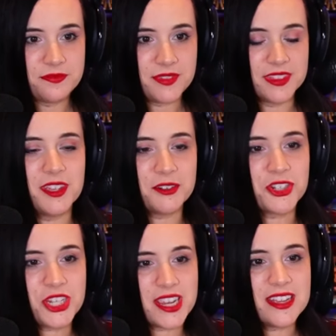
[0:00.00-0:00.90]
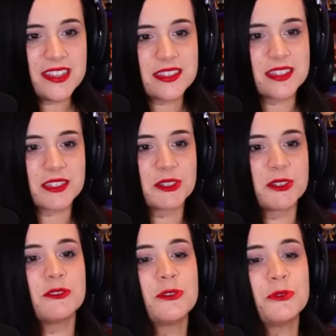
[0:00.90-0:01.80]
There she is! Let's
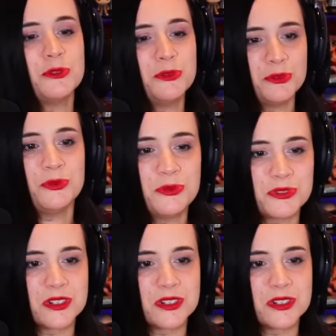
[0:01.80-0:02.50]
go!